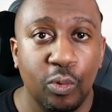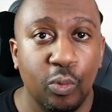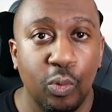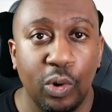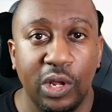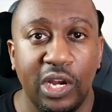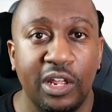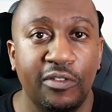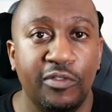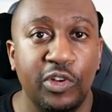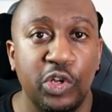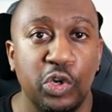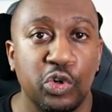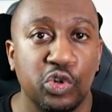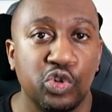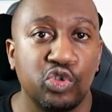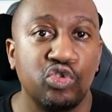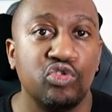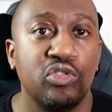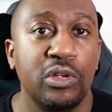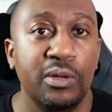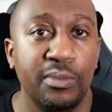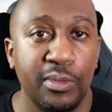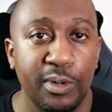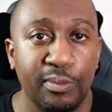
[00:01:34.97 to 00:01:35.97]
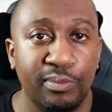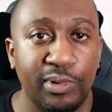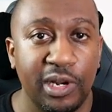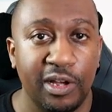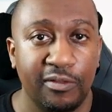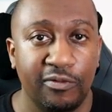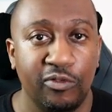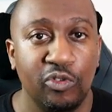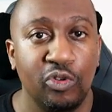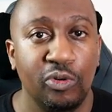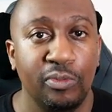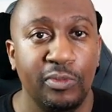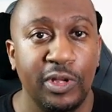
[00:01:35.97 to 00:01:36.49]
whatever your streaming
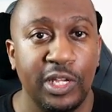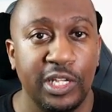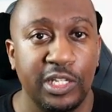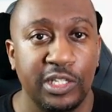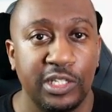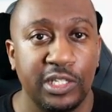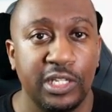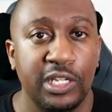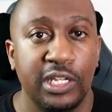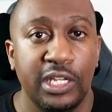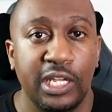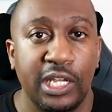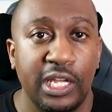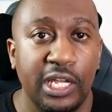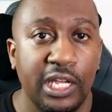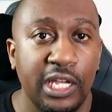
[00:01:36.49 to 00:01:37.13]
platform is.